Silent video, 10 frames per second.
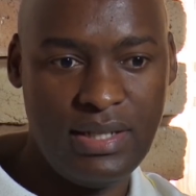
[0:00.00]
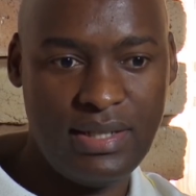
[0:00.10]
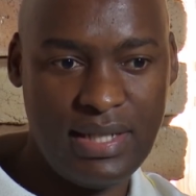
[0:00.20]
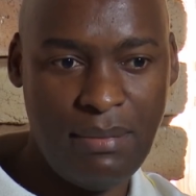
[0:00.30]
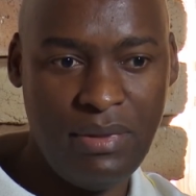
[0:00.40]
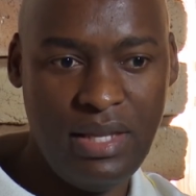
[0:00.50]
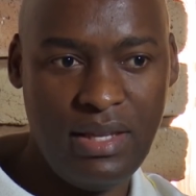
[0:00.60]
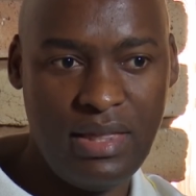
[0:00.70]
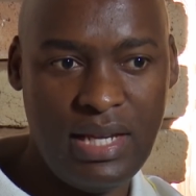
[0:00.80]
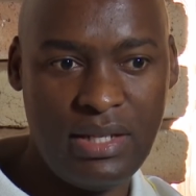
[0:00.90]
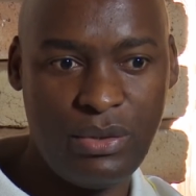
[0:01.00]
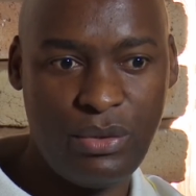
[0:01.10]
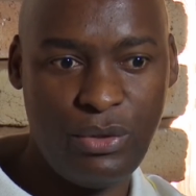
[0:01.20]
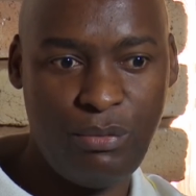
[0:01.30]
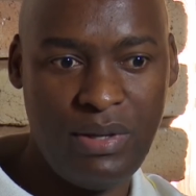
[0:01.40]
something that
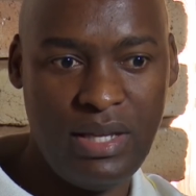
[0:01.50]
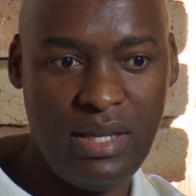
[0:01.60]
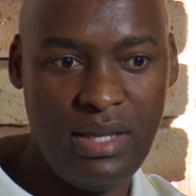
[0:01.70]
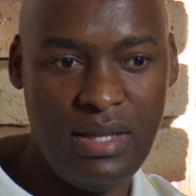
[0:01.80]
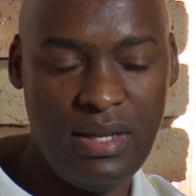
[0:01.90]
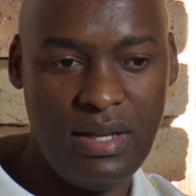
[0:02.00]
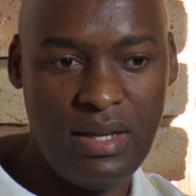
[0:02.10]
could be